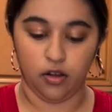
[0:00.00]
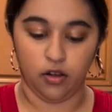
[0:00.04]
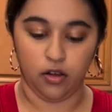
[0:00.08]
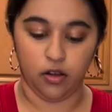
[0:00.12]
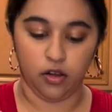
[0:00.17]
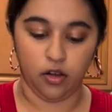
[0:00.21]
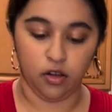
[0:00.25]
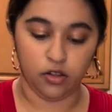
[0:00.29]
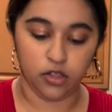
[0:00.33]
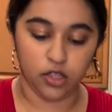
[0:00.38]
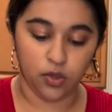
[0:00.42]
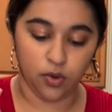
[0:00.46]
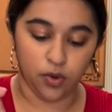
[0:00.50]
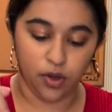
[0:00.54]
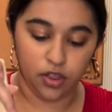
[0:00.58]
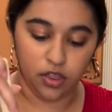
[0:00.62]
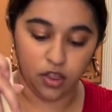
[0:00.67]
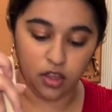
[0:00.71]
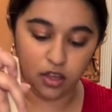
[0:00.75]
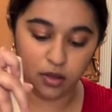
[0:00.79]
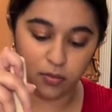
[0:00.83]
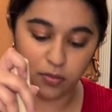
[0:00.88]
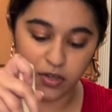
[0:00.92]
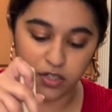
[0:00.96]
Also, I
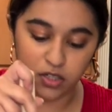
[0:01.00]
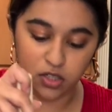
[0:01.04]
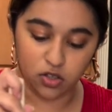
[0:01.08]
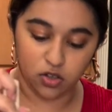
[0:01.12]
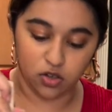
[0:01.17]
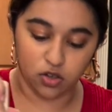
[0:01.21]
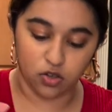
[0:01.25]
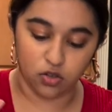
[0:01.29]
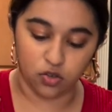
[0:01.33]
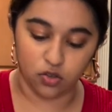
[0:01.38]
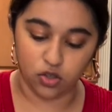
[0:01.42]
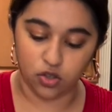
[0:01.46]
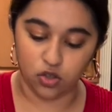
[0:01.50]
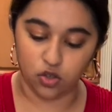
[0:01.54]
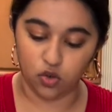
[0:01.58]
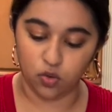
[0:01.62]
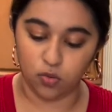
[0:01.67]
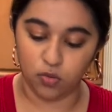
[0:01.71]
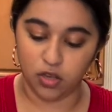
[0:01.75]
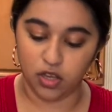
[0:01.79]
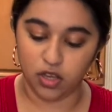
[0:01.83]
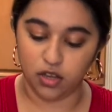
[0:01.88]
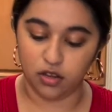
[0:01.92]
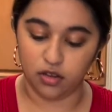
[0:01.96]
think my circle's too
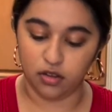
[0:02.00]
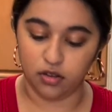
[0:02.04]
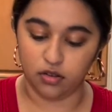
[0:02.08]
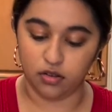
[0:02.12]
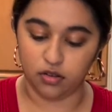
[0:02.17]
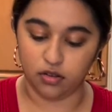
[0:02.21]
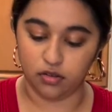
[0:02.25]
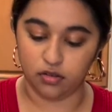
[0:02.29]
big.